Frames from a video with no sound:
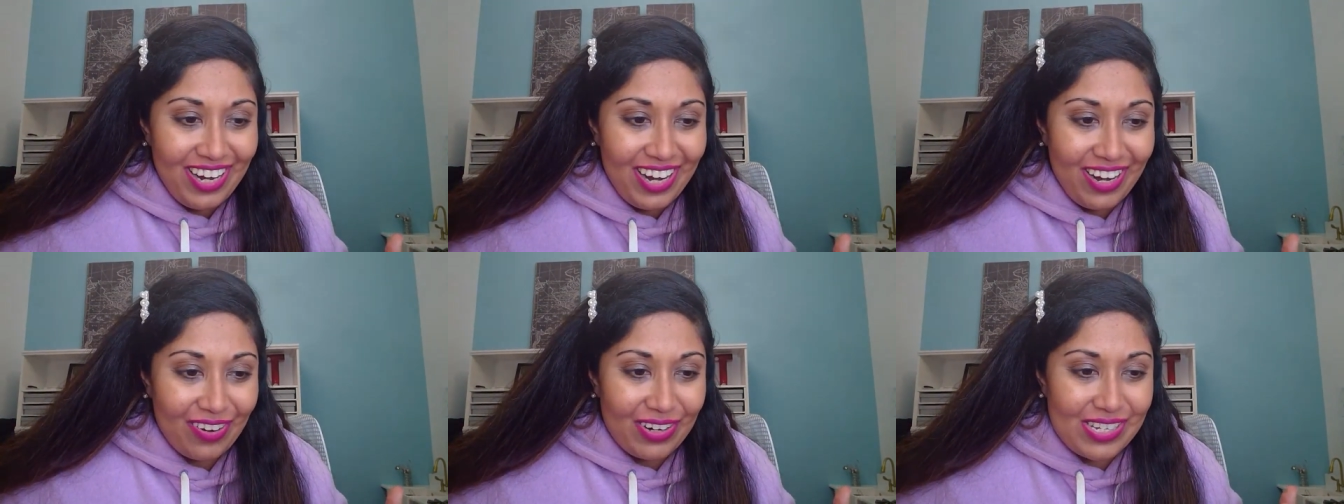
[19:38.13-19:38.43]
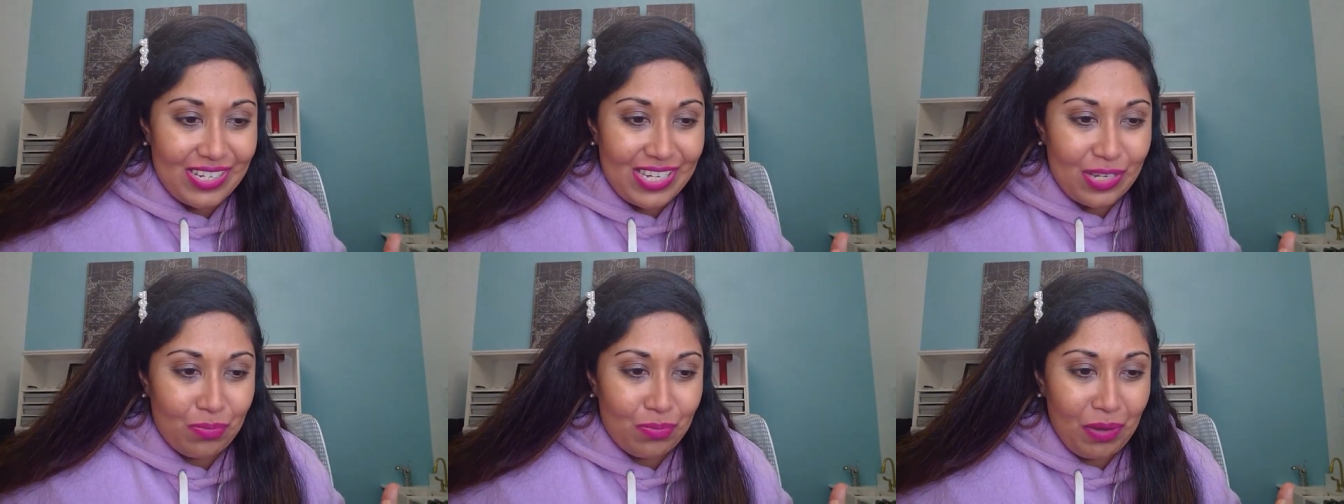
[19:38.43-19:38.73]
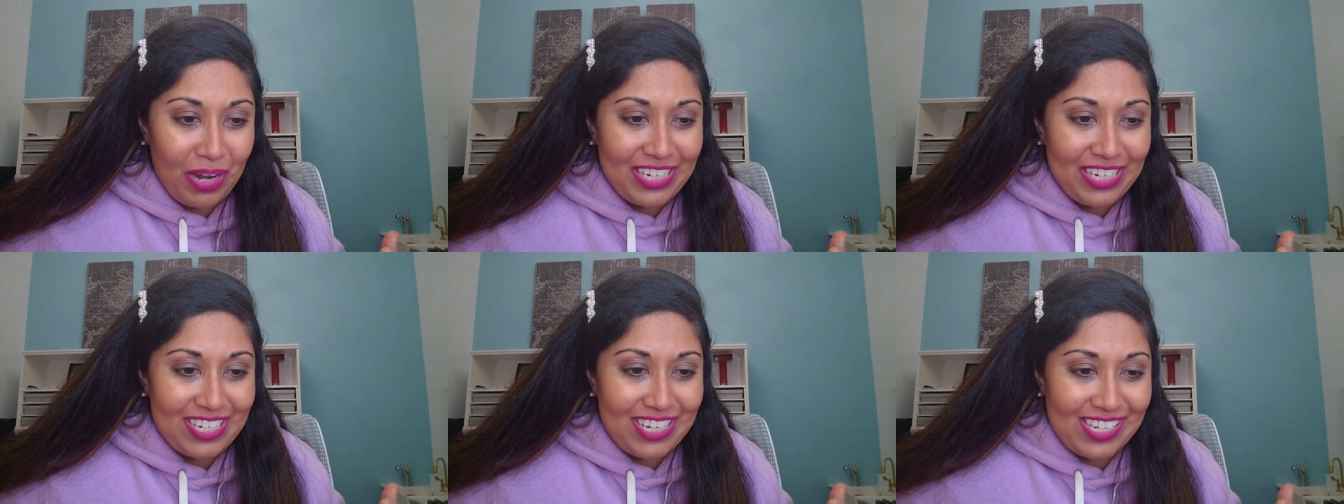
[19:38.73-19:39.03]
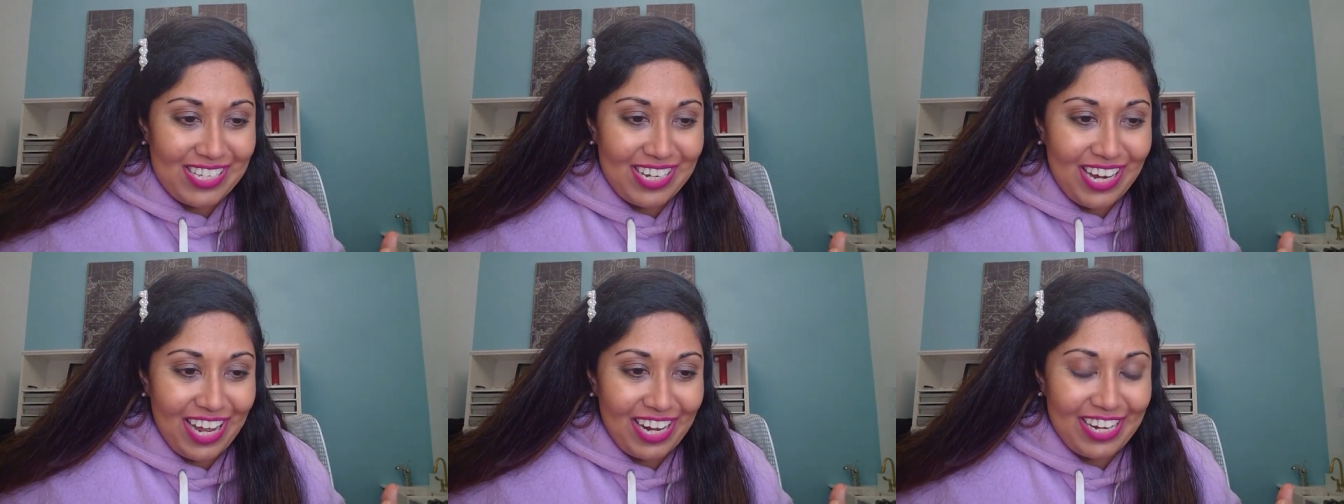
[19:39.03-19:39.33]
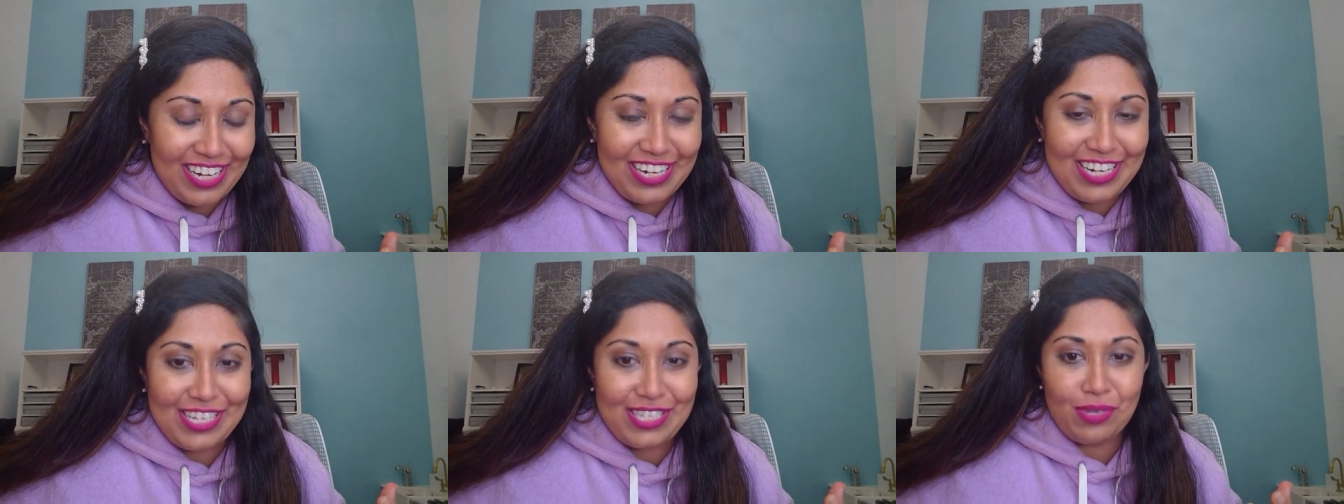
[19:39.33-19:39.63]
Aaron says mine does not.
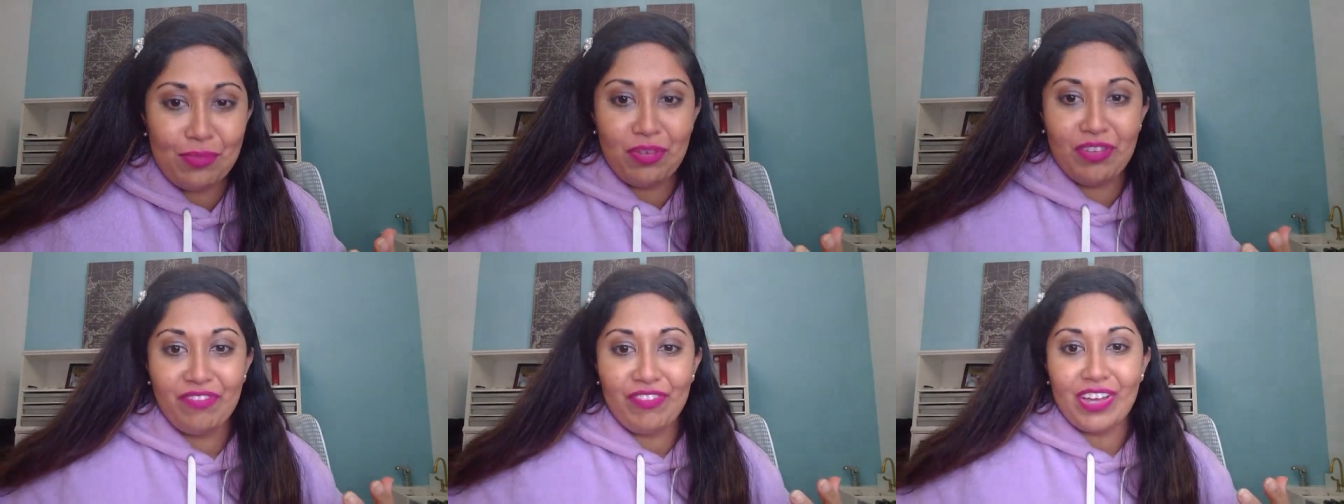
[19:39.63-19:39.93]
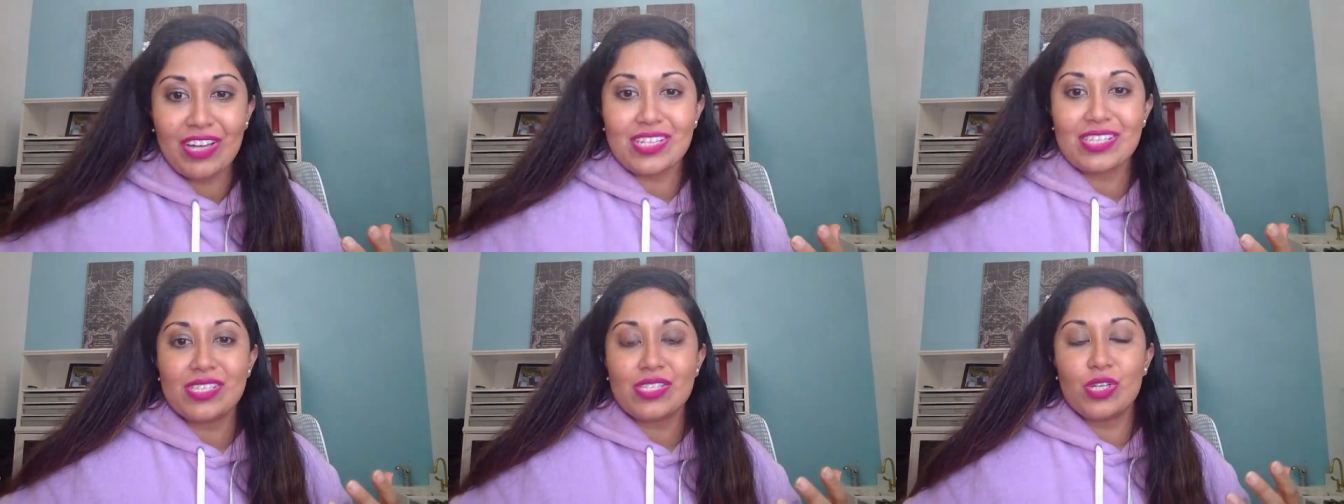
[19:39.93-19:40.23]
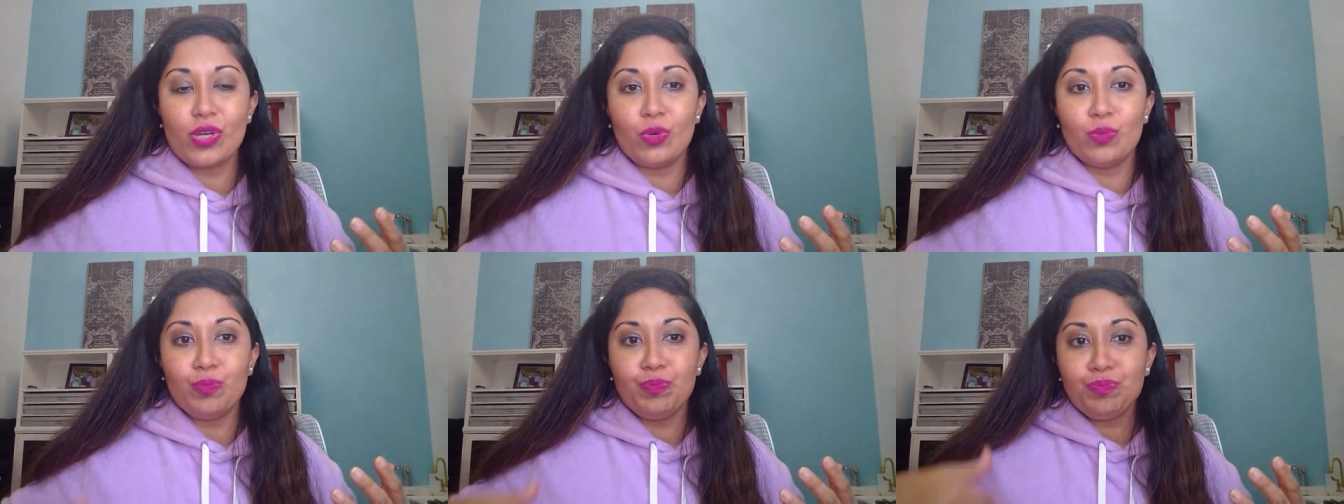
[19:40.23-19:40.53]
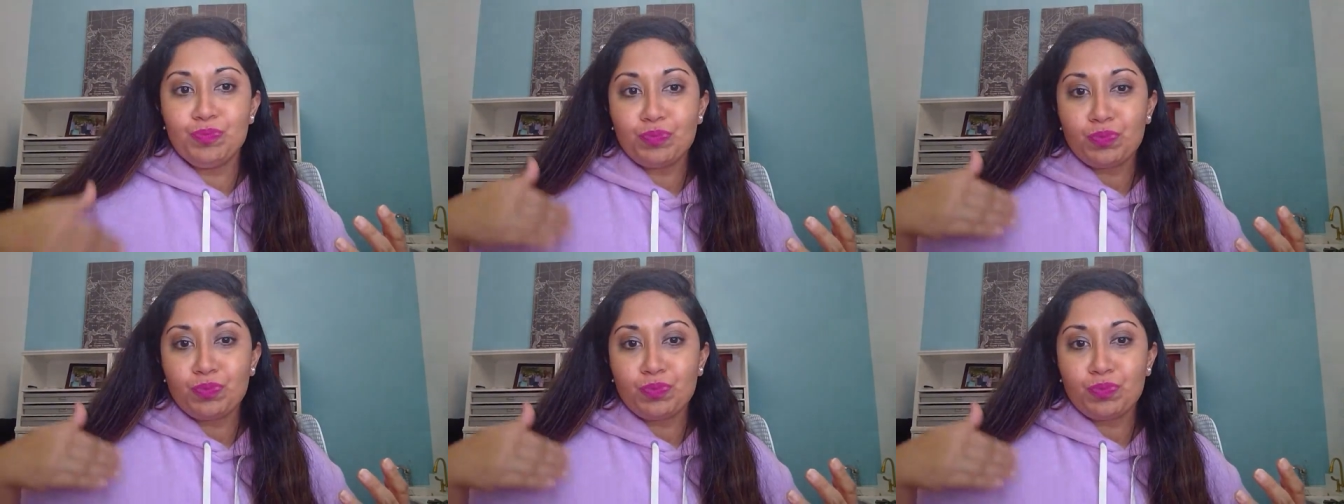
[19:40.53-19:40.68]
It needs to be fixed. So